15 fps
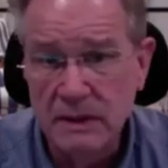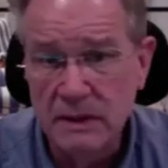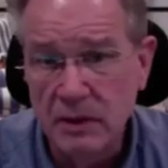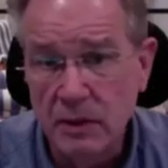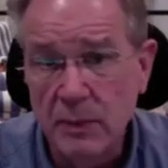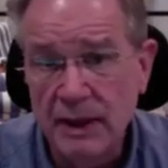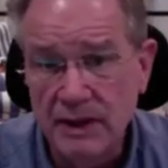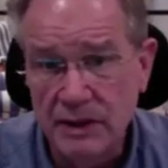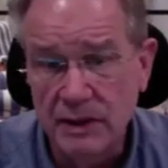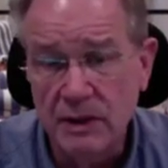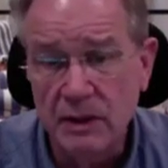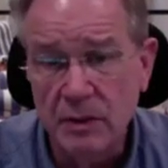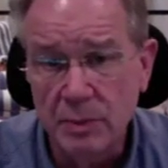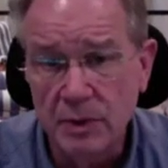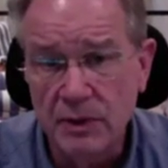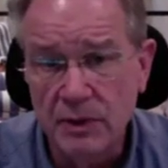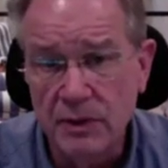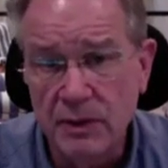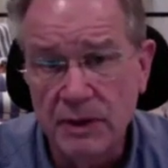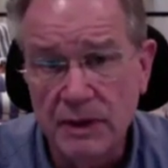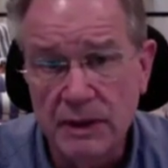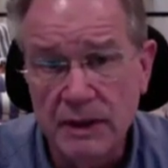go back to your
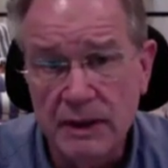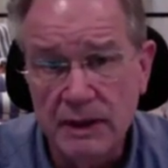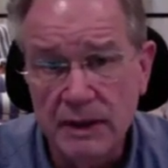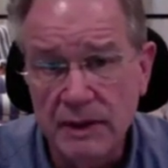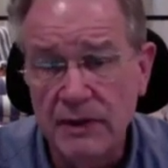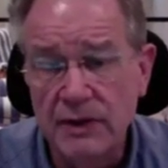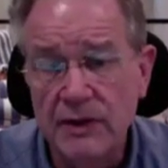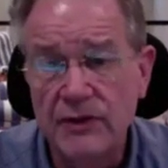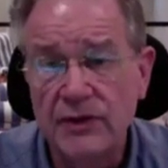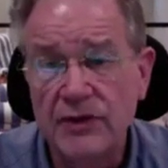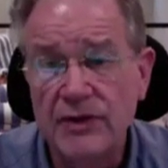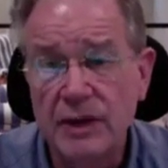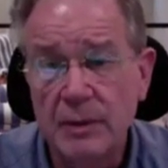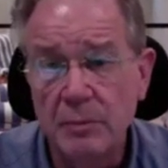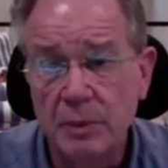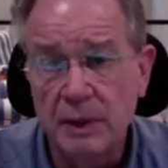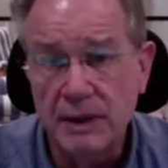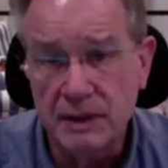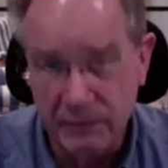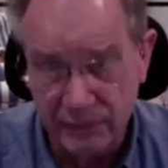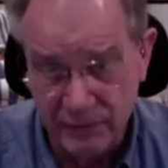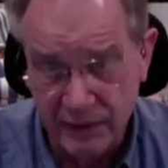computer and here's a
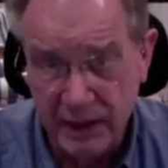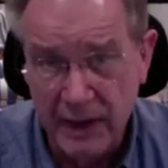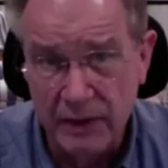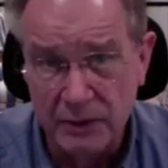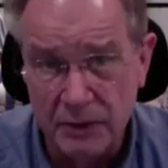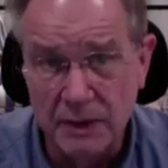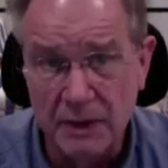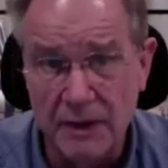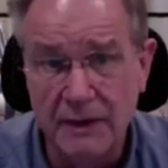template to fill out